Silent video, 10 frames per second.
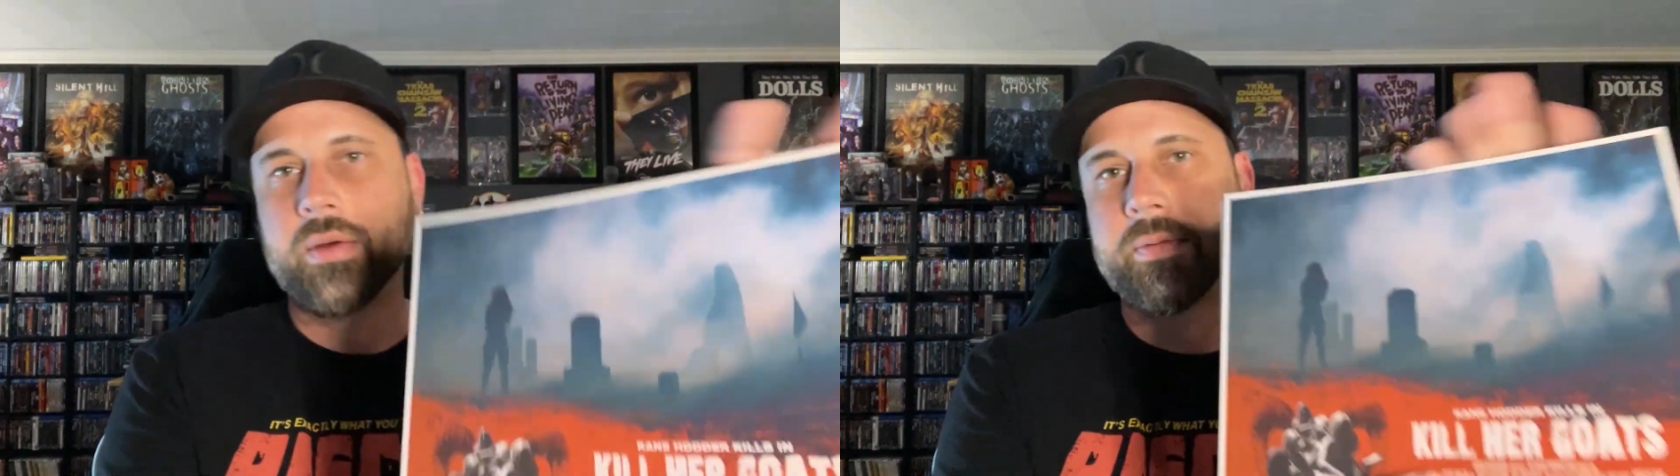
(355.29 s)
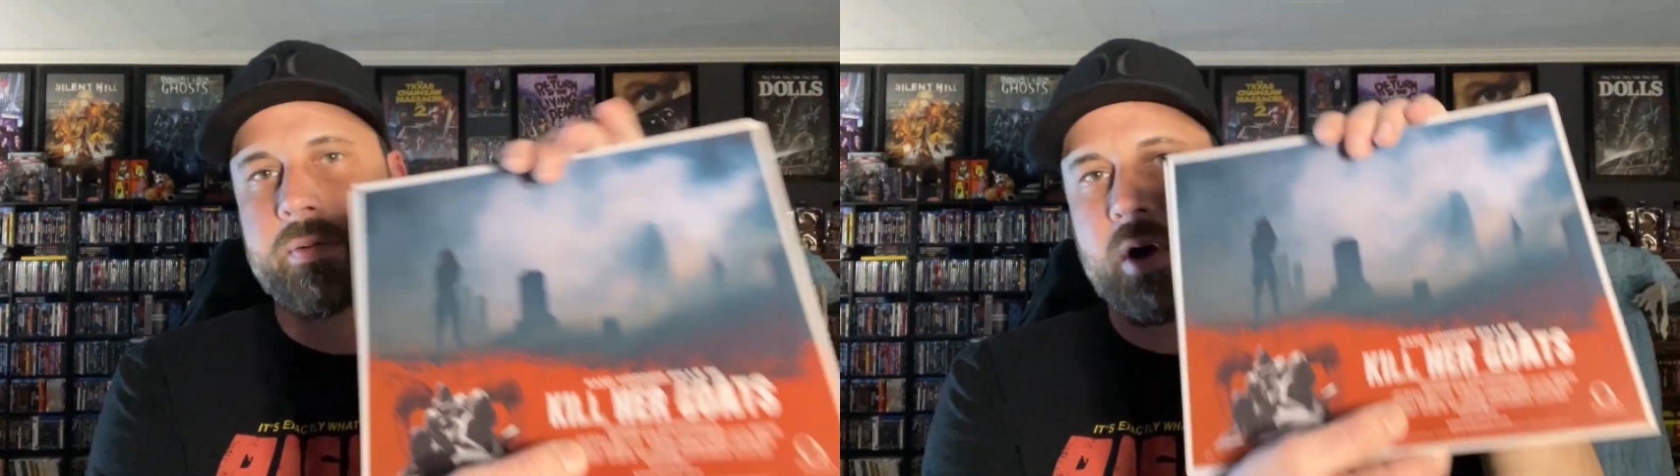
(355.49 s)

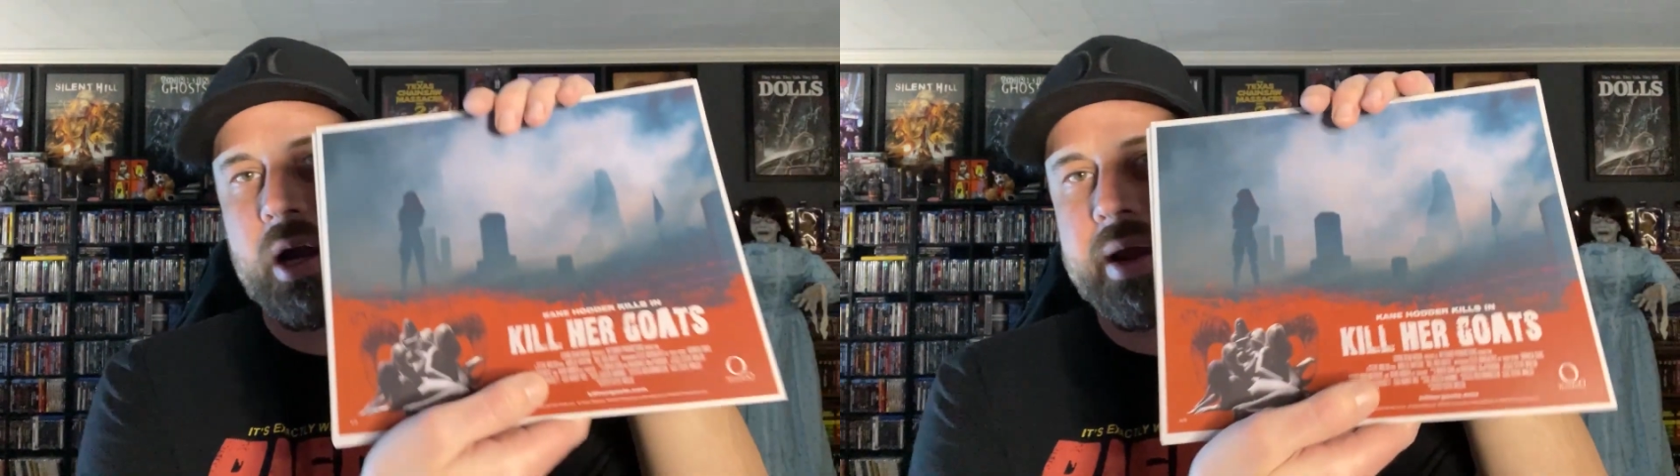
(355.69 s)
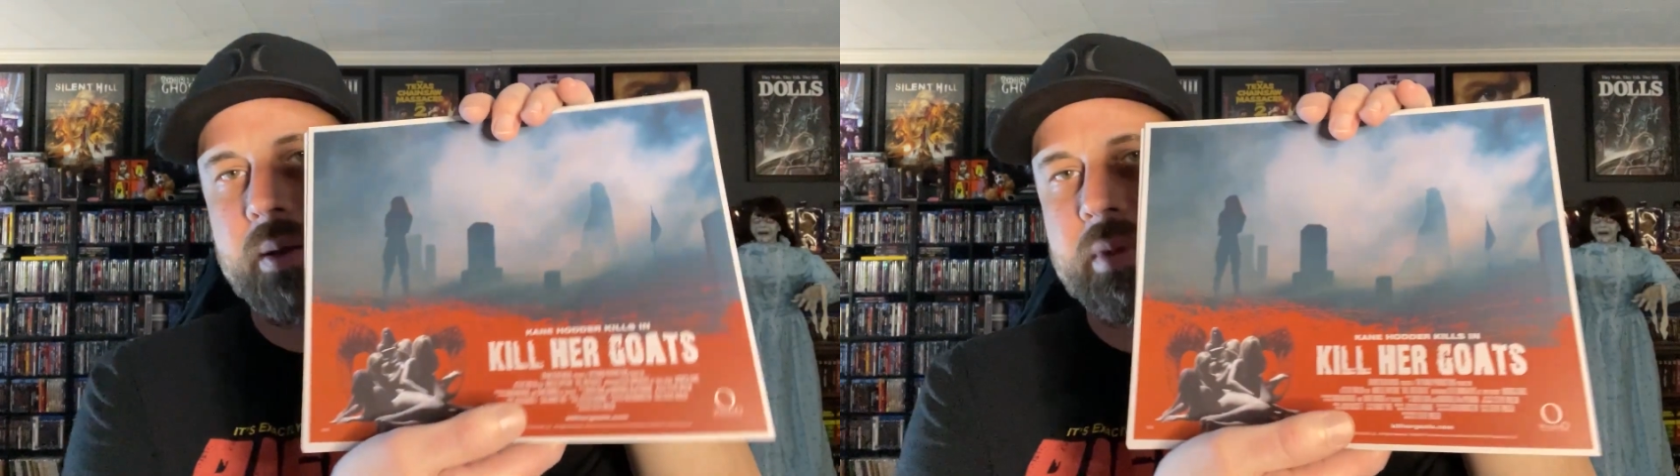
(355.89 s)

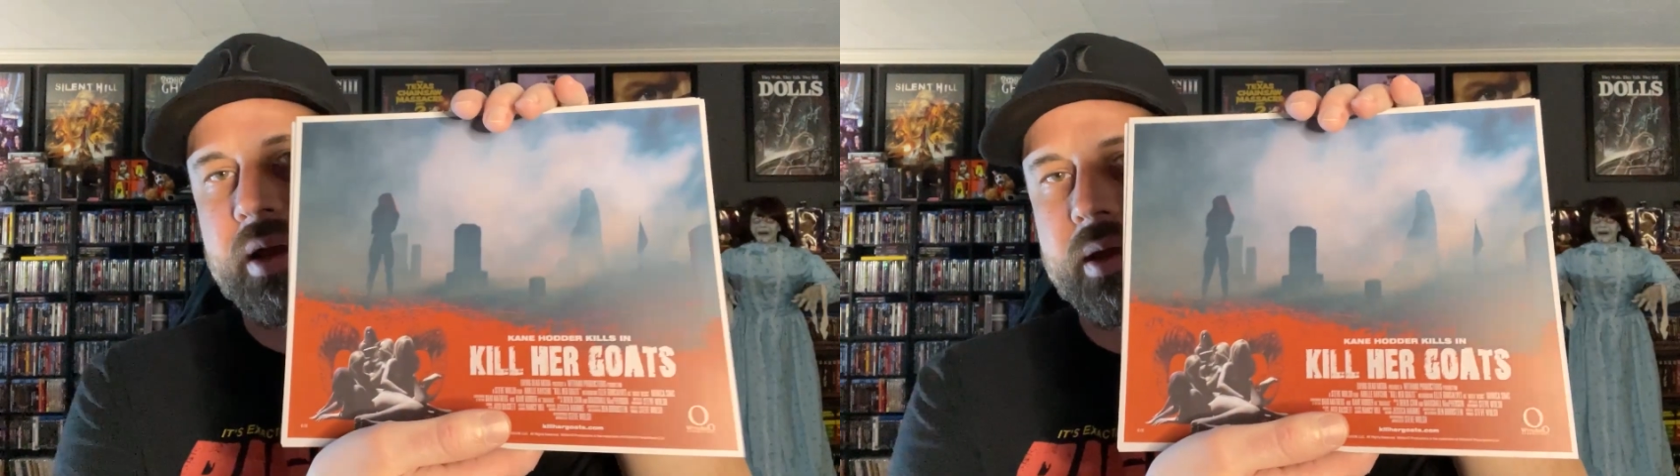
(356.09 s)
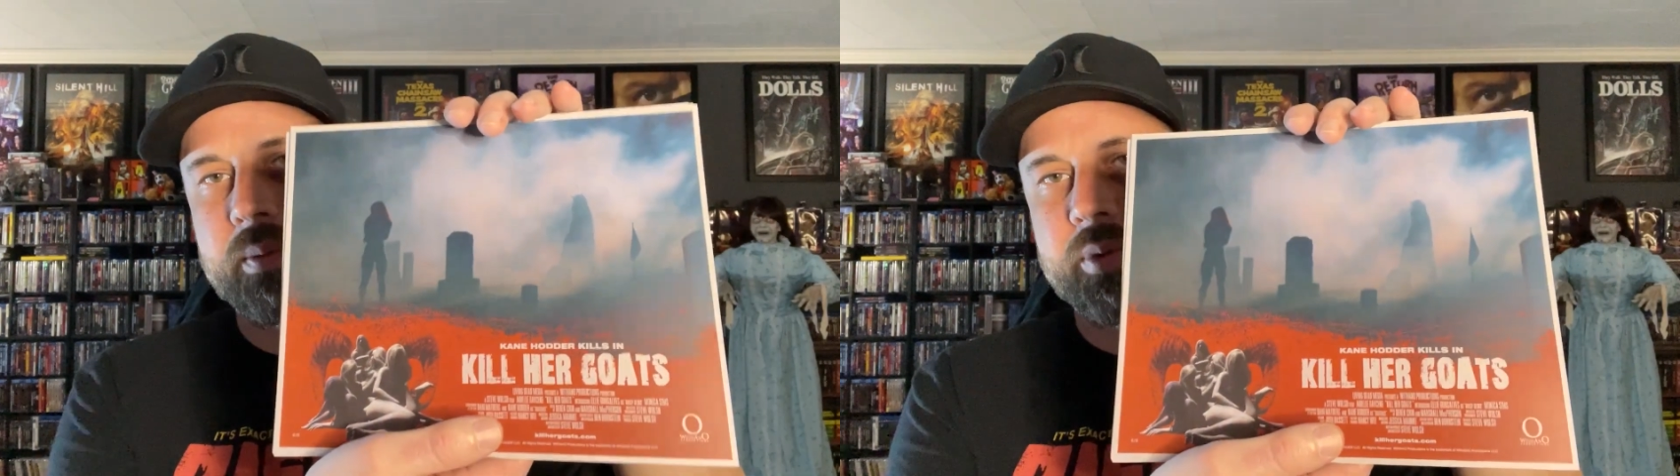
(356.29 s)
frame
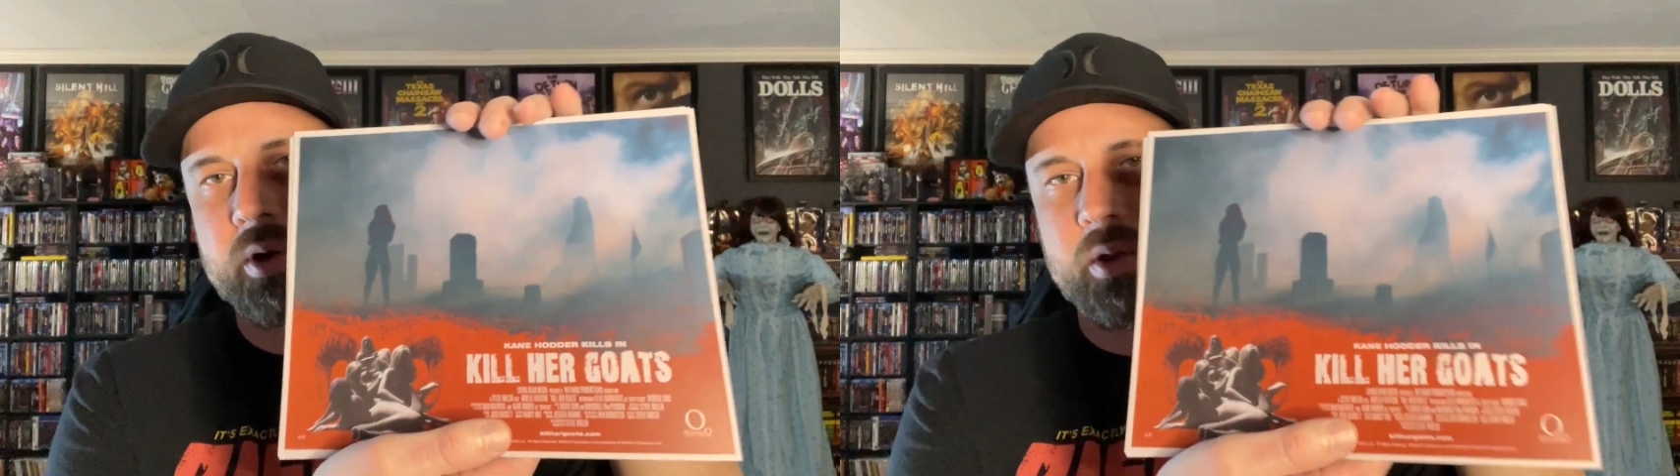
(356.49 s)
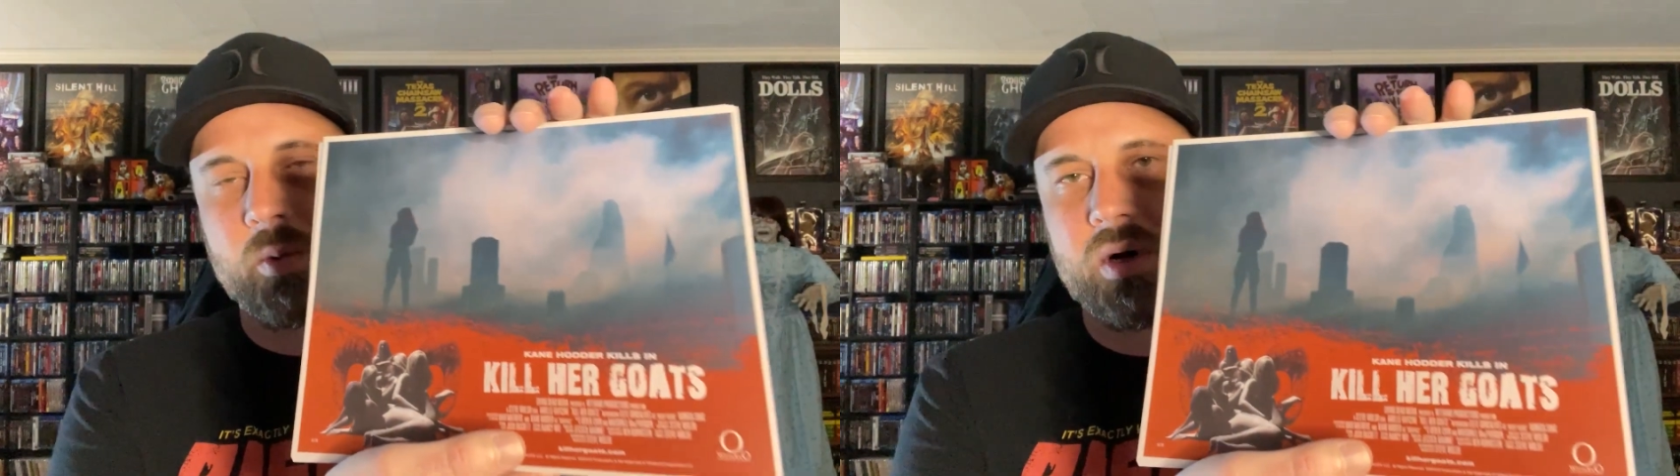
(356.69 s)
and
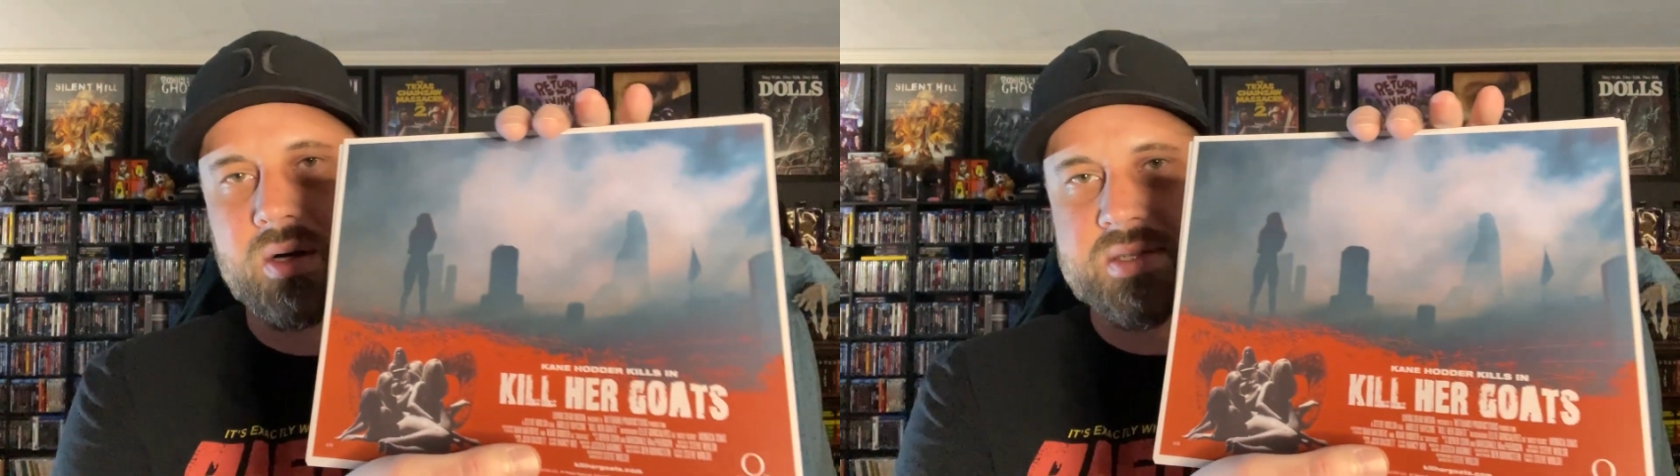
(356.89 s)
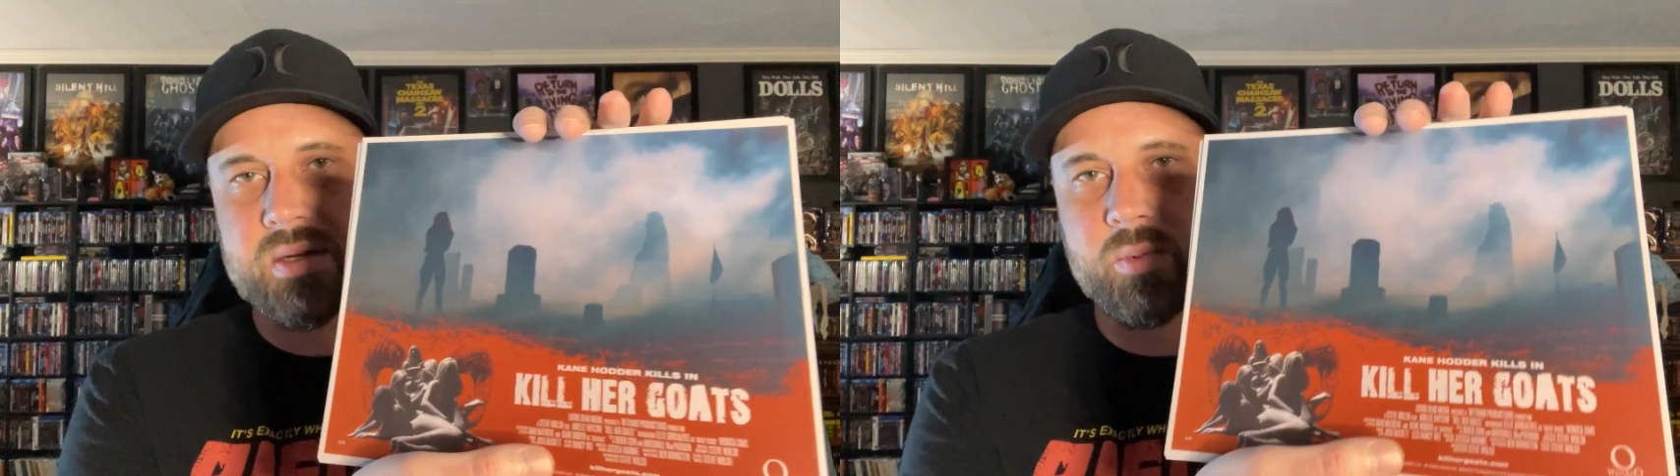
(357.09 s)
put on the
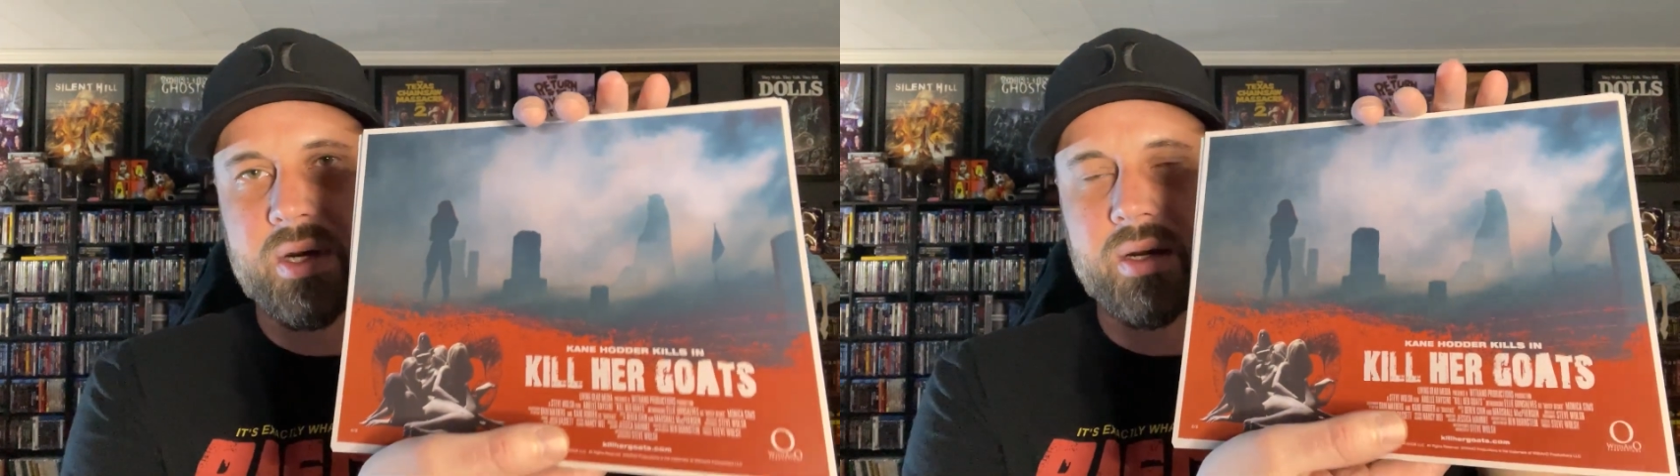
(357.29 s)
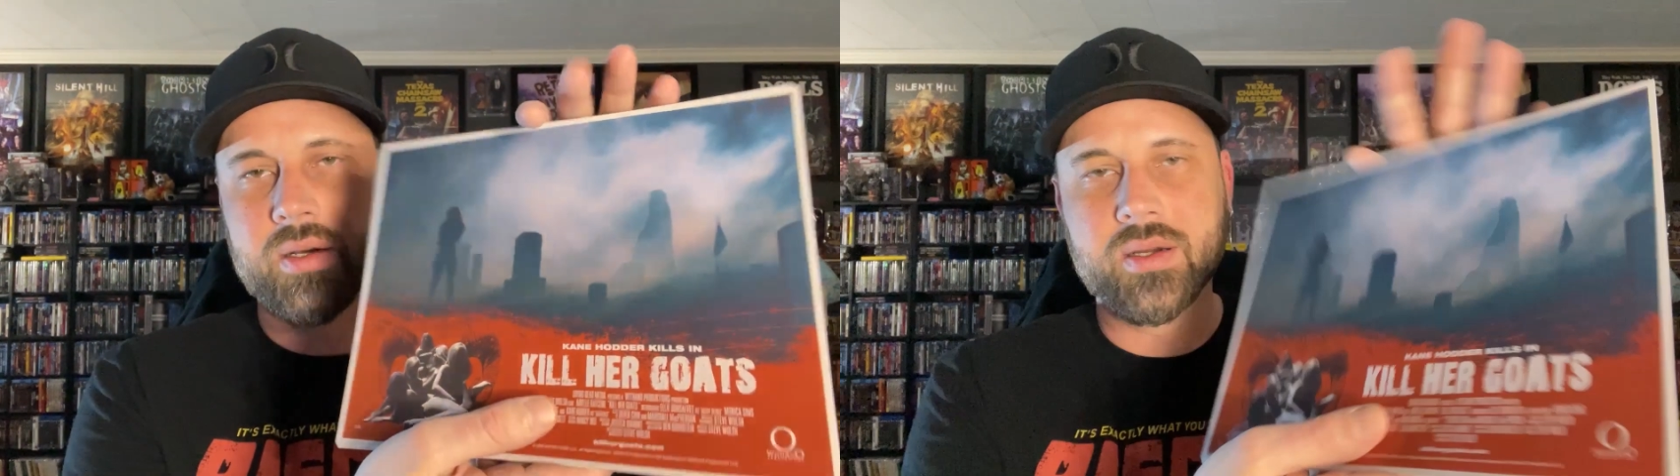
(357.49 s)
wall
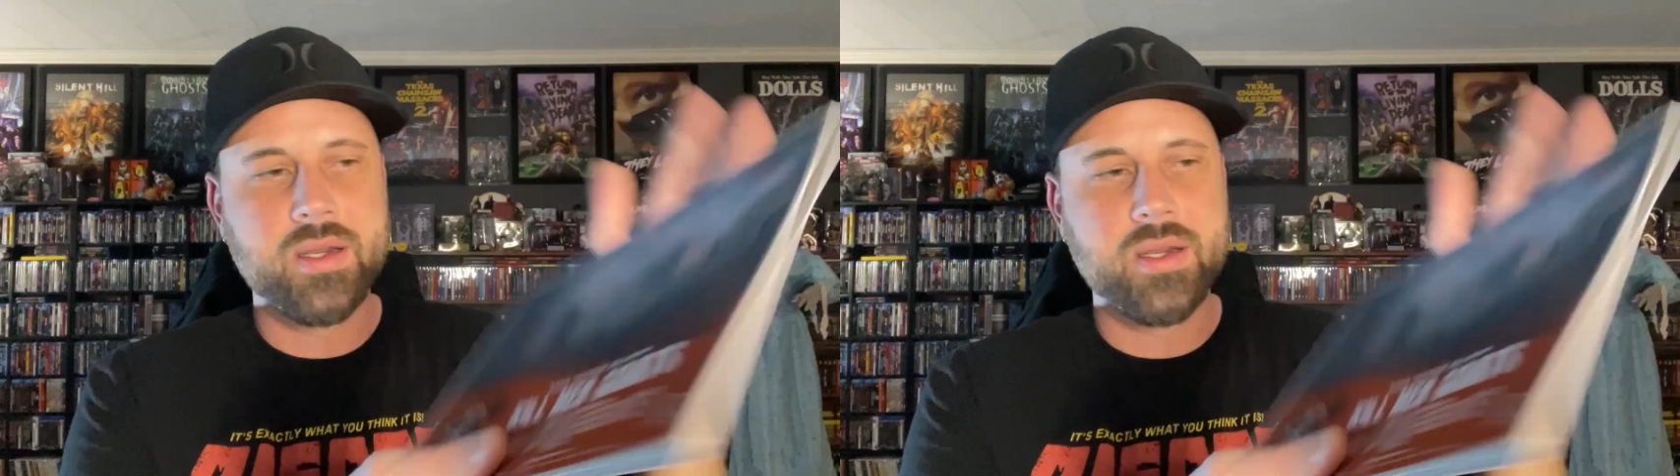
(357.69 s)
somewhere.